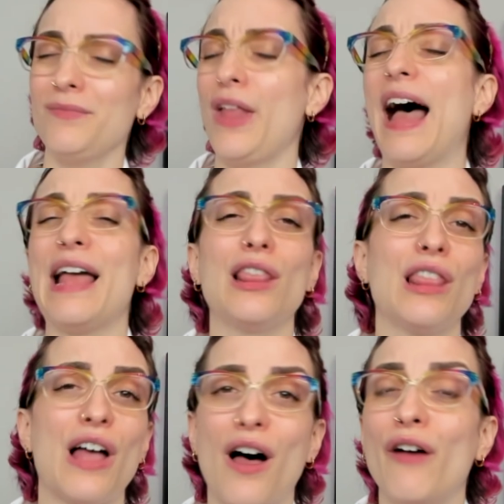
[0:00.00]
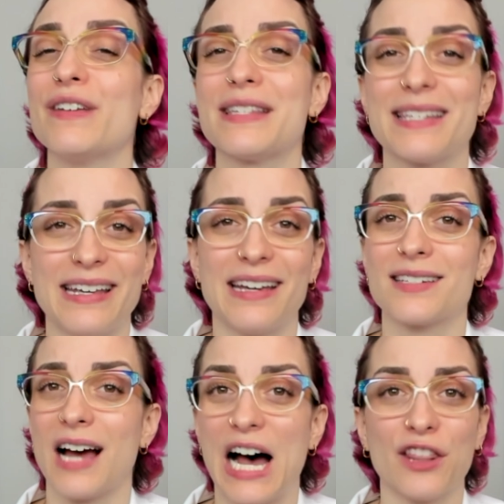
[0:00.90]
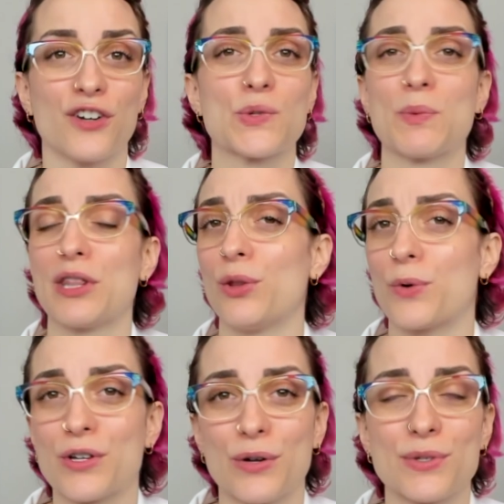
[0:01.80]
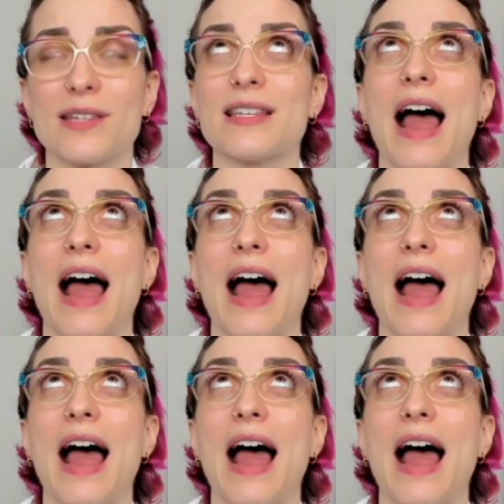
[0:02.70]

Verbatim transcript: I love seeing toddlers with lordosis.